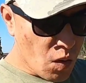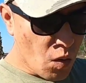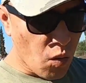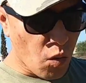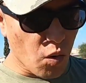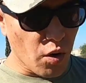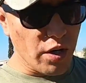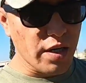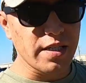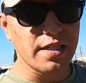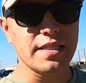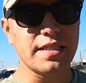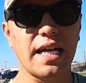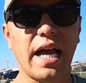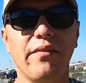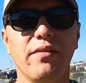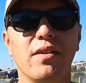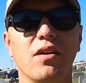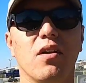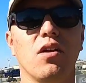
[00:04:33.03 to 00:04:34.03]
Or you can just
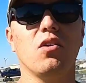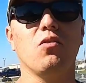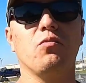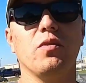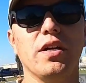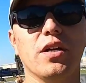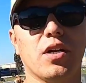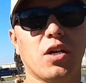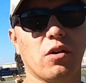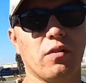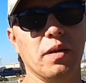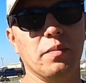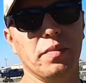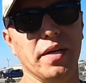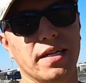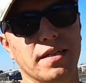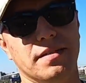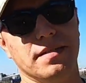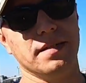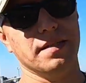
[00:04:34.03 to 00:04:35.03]
have it on a reoccurring
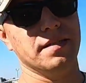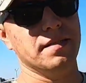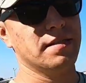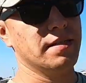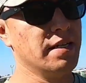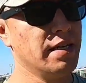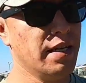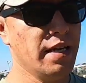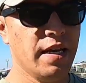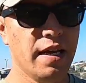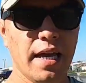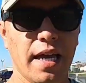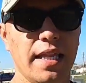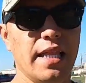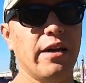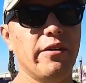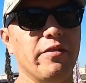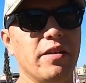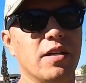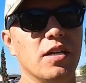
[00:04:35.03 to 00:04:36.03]
basis, and
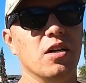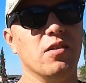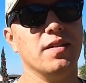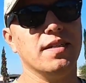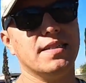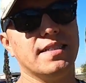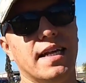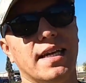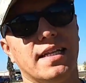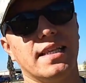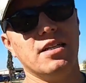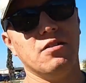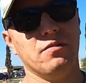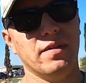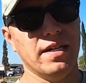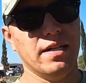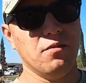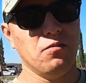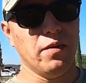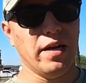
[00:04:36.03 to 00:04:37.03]
that way you know exactly
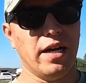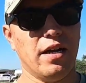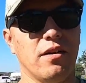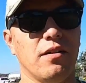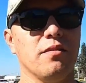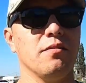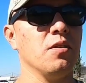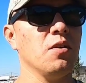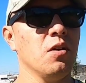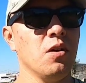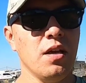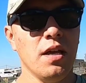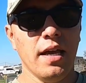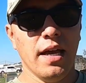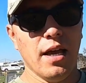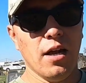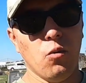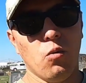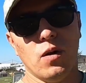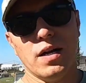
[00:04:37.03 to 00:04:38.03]
when, where,
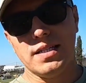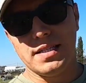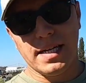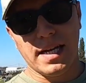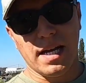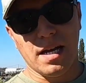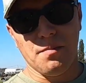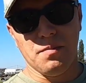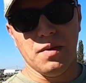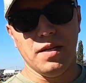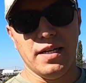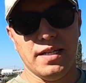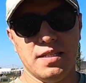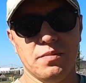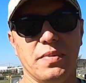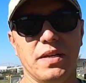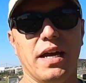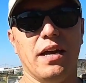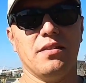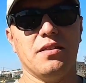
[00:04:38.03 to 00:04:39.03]
and what time you need to
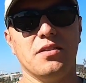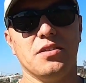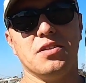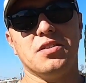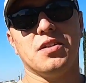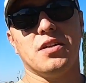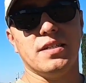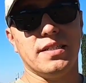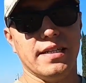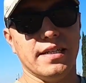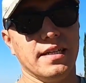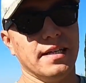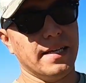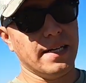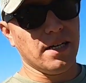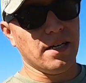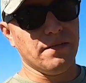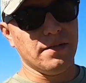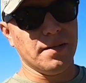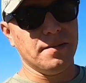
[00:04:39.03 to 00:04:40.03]
be out there to start taking
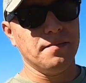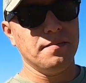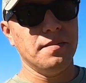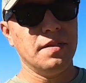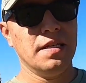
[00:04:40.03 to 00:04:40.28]
care of it. All